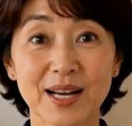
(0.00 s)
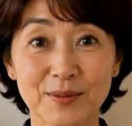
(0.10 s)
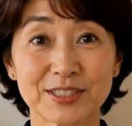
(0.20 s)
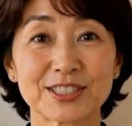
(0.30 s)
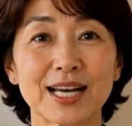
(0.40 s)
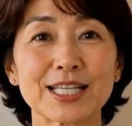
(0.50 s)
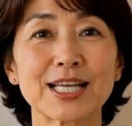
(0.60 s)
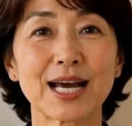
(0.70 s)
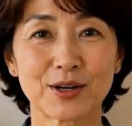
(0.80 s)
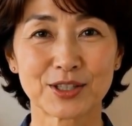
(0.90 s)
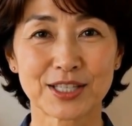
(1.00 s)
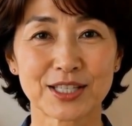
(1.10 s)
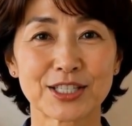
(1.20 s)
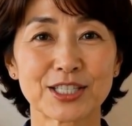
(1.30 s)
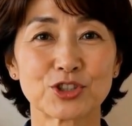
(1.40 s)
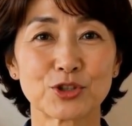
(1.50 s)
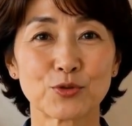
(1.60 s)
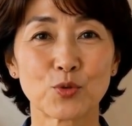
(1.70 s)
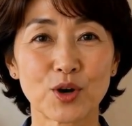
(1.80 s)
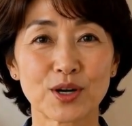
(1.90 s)
upside down in 1 inch
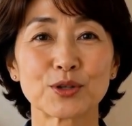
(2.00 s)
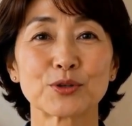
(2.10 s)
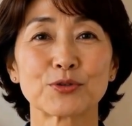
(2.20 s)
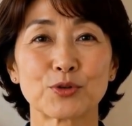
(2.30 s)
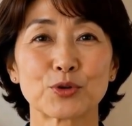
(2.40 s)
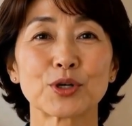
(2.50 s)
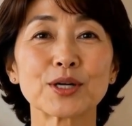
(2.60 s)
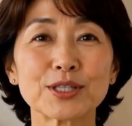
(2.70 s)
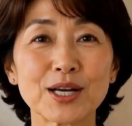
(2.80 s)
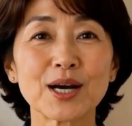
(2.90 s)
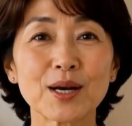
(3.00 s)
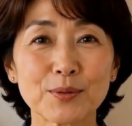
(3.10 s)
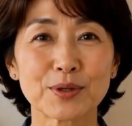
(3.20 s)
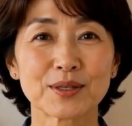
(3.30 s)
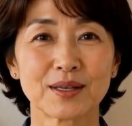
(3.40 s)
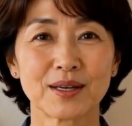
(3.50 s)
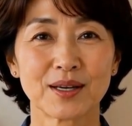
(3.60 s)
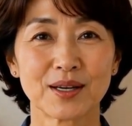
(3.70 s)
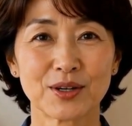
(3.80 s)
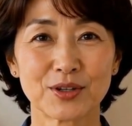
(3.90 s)
of water, food on top.
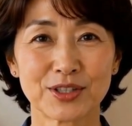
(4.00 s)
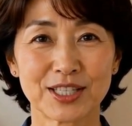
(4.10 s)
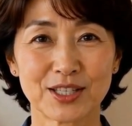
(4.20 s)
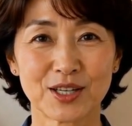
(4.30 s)
Lid